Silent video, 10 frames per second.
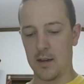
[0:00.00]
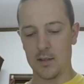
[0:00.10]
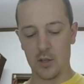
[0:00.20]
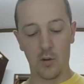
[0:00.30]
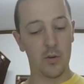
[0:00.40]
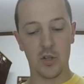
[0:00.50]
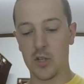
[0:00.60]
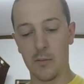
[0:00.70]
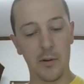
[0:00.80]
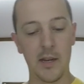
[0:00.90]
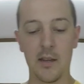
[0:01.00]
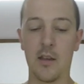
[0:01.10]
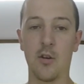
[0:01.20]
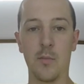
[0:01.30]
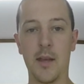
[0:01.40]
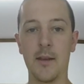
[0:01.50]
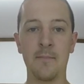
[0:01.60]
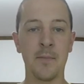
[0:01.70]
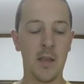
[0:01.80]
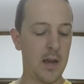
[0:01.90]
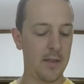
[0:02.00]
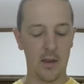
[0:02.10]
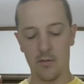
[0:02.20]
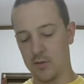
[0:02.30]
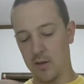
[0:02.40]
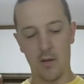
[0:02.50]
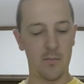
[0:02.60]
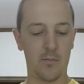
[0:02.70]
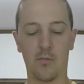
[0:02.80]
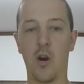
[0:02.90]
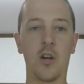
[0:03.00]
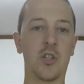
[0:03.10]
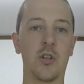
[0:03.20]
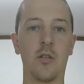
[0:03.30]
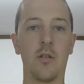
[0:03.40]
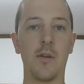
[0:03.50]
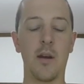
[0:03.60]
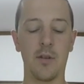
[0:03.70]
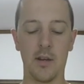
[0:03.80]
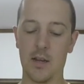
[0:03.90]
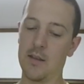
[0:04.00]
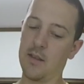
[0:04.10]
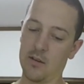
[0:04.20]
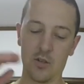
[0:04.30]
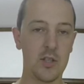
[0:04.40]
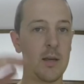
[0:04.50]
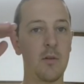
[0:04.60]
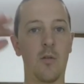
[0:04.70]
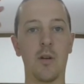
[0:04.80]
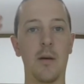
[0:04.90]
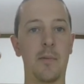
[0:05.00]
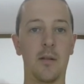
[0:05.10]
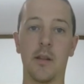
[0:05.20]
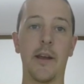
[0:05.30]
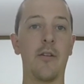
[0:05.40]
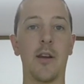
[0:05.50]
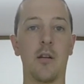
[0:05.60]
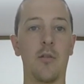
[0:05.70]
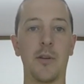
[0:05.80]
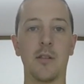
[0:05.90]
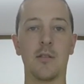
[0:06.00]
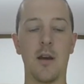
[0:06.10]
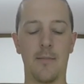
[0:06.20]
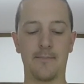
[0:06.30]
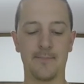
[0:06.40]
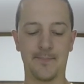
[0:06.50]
So we're just going to put in the ume and then some rock sugar around it, and then just keep going up and layering it all the way to the top.